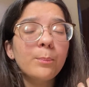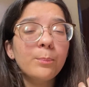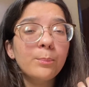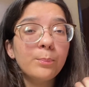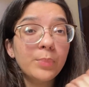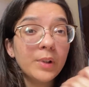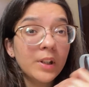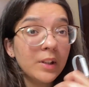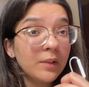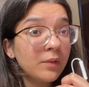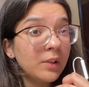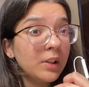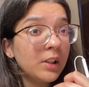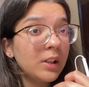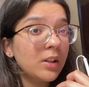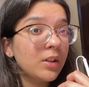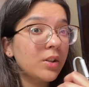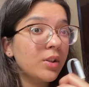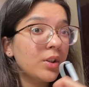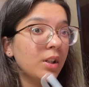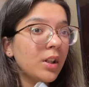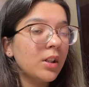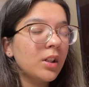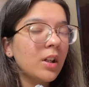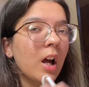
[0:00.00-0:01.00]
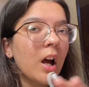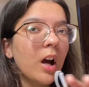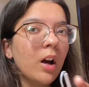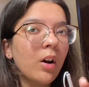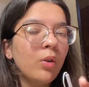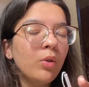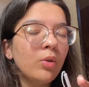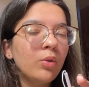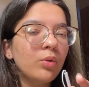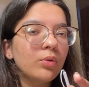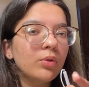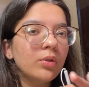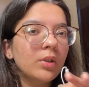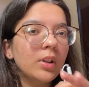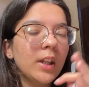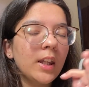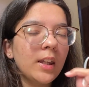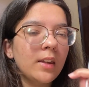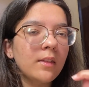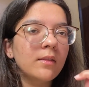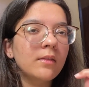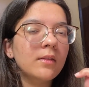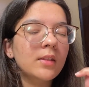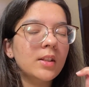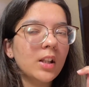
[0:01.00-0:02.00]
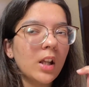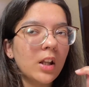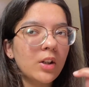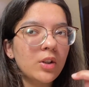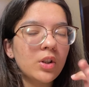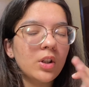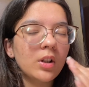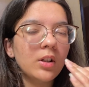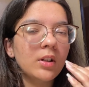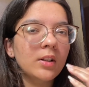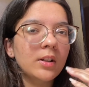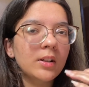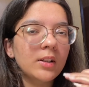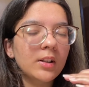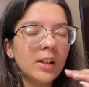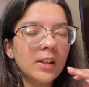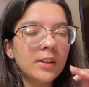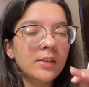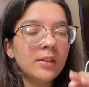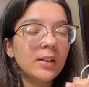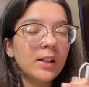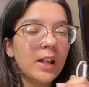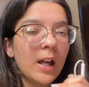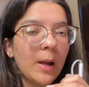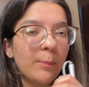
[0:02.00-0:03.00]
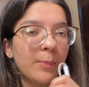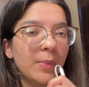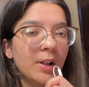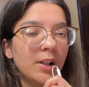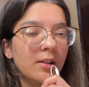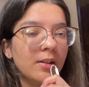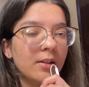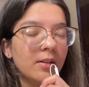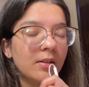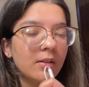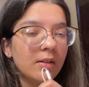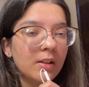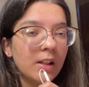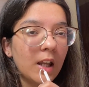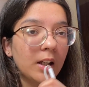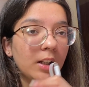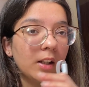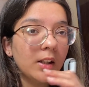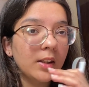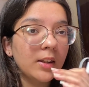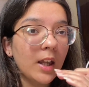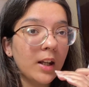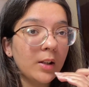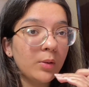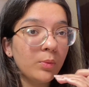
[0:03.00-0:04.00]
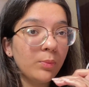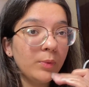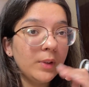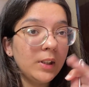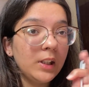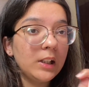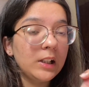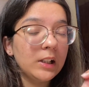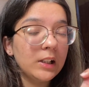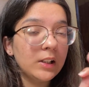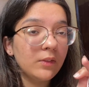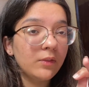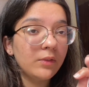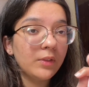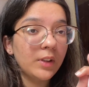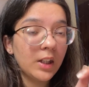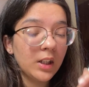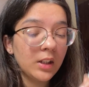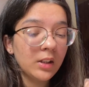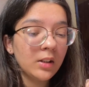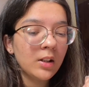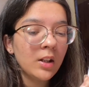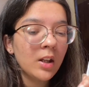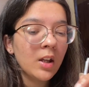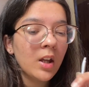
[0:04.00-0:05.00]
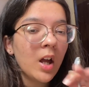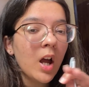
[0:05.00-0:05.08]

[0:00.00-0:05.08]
privilege, and how in the capitalist society that we live in,